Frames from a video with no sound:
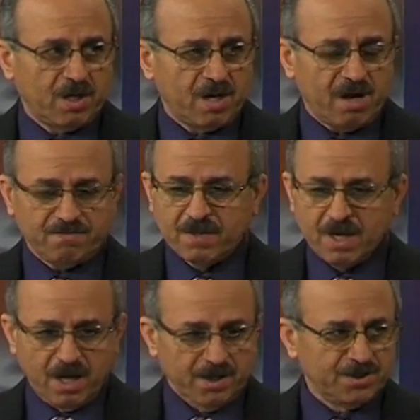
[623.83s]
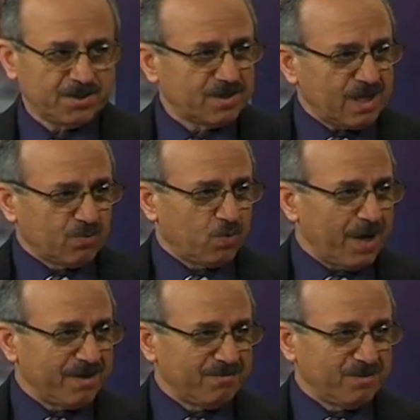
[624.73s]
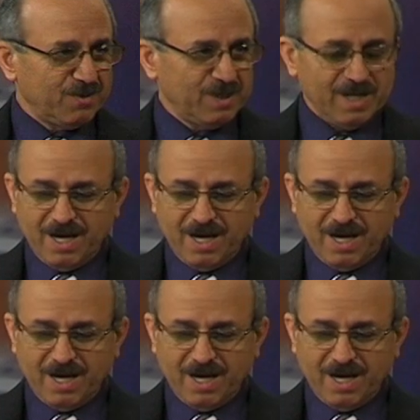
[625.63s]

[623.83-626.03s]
life. Isn't that wonderful?